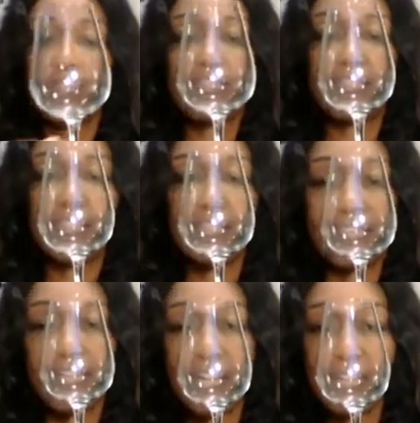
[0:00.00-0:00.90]
See this
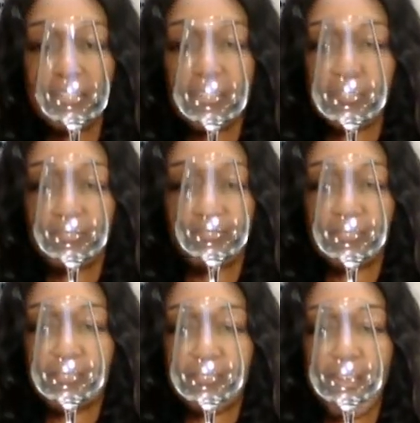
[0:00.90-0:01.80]
glass?
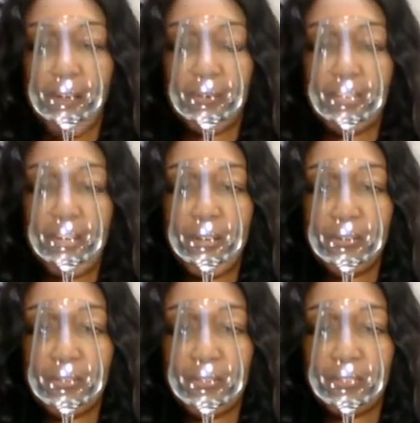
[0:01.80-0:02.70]
How it
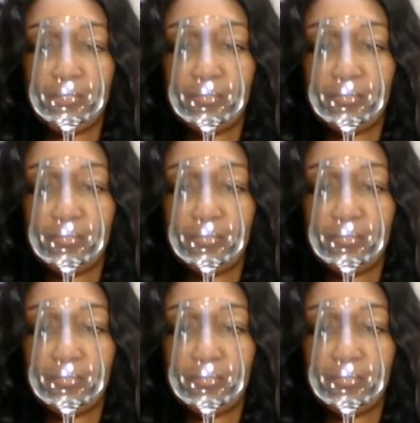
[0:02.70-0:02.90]
narrows?